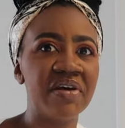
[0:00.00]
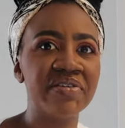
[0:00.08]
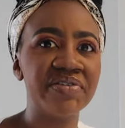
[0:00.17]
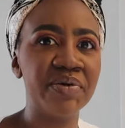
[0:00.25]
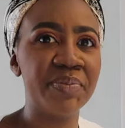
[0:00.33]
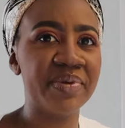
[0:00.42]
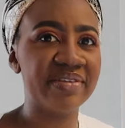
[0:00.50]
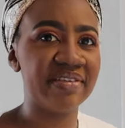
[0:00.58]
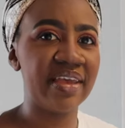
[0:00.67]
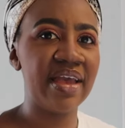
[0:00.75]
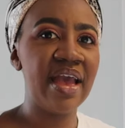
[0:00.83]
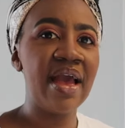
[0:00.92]
I was so
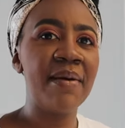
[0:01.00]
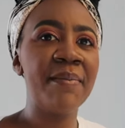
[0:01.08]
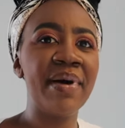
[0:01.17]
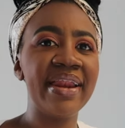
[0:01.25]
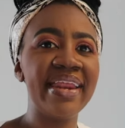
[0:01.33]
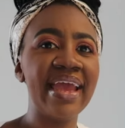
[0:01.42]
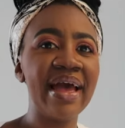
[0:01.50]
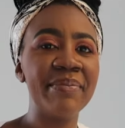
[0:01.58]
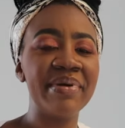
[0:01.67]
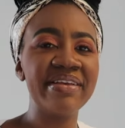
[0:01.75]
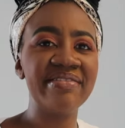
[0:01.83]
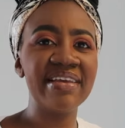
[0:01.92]
busy. But yeah,
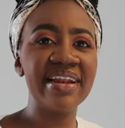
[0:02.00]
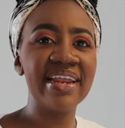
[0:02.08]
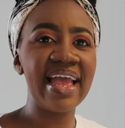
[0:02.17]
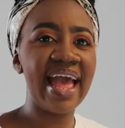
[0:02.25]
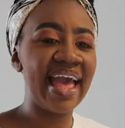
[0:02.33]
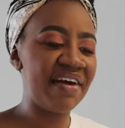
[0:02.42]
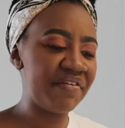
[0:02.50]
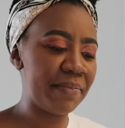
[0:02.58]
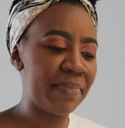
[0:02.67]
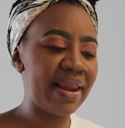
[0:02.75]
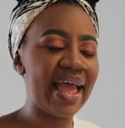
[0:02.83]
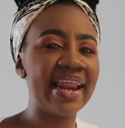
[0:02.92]
basically I have a
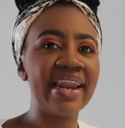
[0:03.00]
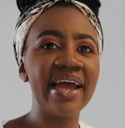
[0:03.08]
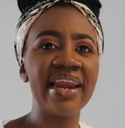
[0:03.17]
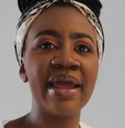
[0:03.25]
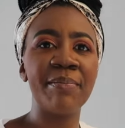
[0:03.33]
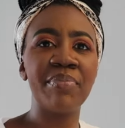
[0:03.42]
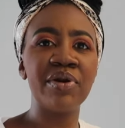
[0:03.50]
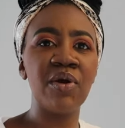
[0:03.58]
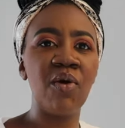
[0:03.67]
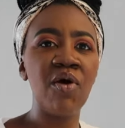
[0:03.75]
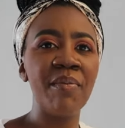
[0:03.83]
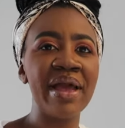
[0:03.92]
planner and I
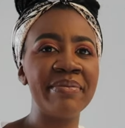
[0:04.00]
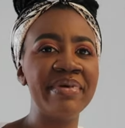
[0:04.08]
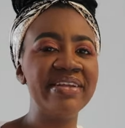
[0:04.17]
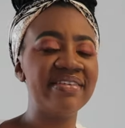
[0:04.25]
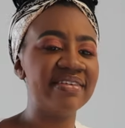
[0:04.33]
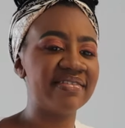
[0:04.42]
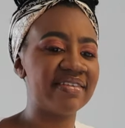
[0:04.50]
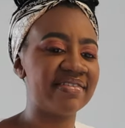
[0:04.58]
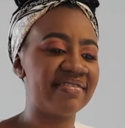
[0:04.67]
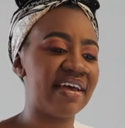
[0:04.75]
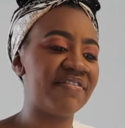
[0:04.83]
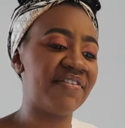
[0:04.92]
put all my meetings and
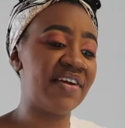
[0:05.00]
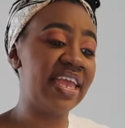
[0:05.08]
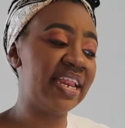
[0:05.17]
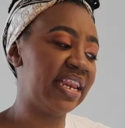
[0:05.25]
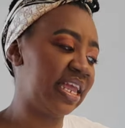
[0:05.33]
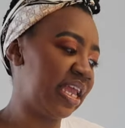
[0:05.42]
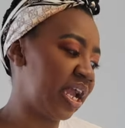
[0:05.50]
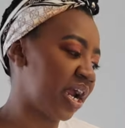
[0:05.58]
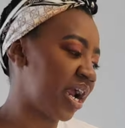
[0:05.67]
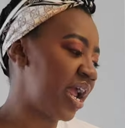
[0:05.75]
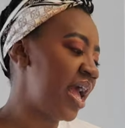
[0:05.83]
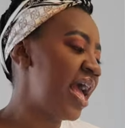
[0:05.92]
stuff in
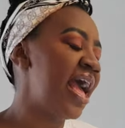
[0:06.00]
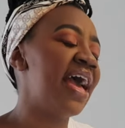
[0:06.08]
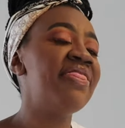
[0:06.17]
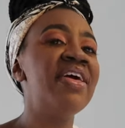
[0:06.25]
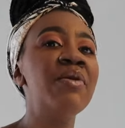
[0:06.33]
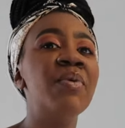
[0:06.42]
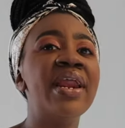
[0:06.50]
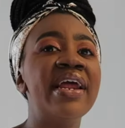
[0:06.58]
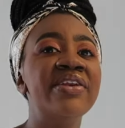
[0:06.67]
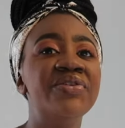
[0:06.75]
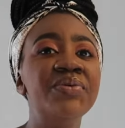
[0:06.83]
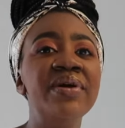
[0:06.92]
here. And then what I
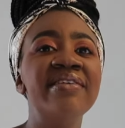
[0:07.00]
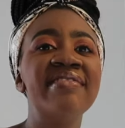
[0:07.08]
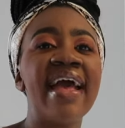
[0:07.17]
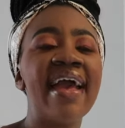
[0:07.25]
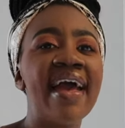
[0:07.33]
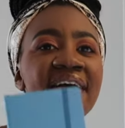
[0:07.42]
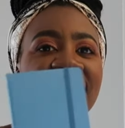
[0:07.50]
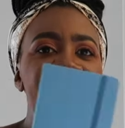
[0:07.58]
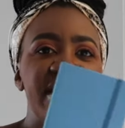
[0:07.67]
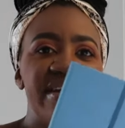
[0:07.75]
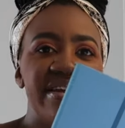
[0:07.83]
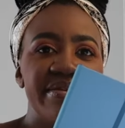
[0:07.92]
do is I have
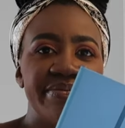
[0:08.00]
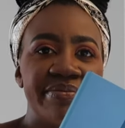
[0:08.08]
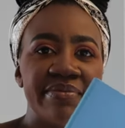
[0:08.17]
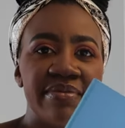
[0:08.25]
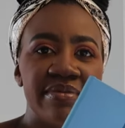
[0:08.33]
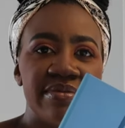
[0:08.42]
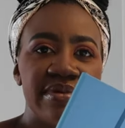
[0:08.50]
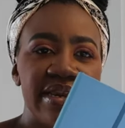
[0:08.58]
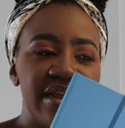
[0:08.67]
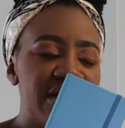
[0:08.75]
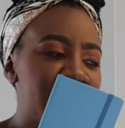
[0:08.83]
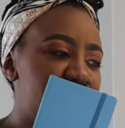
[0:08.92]
a
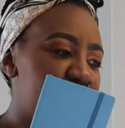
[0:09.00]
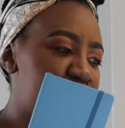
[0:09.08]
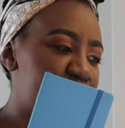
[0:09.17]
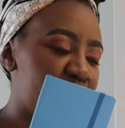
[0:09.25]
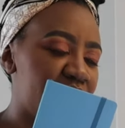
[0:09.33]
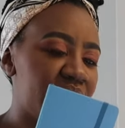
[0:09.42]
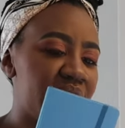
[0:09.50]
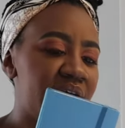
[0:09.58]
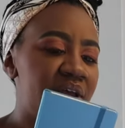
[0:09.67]
little notebook